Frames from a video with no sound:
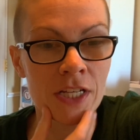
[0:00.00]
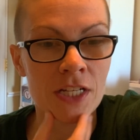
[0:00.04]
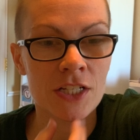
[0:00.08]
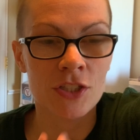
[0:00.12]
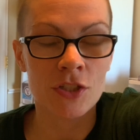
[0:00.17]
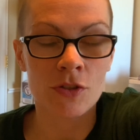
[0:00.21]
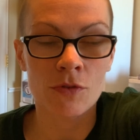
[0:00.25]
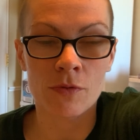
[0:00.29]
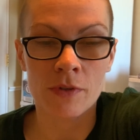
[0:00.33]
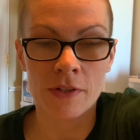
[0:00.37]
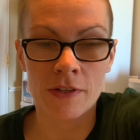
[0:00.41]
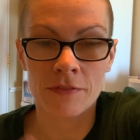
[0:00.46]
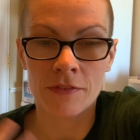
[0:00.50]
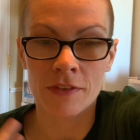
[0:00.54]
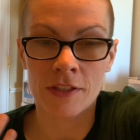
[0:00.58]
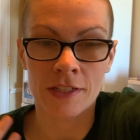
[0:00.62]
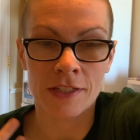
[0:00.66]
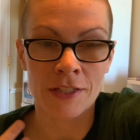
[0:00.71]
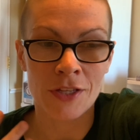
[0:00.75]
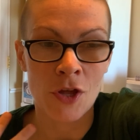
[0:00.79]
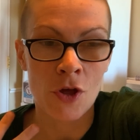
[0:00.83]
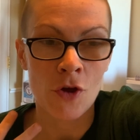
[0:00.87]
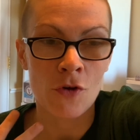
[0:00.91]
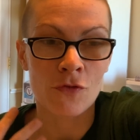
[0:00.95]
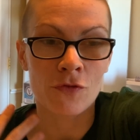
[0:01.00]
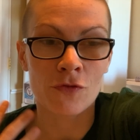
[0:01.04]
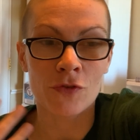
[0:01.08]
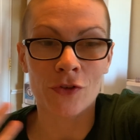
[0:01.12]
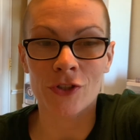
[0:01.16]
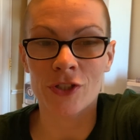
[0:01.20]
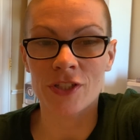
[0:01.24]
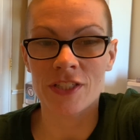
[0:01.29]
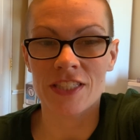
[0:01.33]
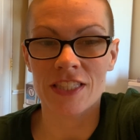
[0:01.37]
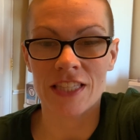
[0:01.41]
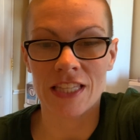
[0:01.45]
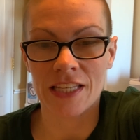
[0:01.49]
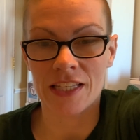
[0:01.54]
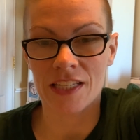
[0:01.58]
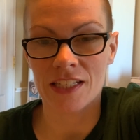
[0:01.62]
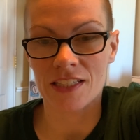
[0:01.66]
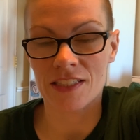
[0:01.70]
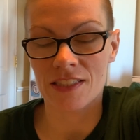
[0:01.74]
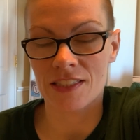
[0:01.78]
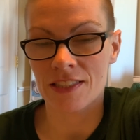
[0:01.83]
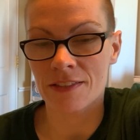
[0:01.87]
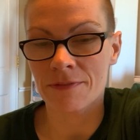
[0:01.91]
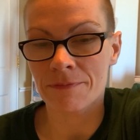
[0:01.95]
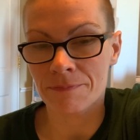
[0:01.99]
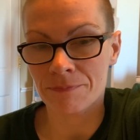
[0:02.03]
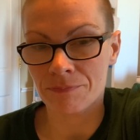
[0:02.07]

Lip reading: So one of the first things,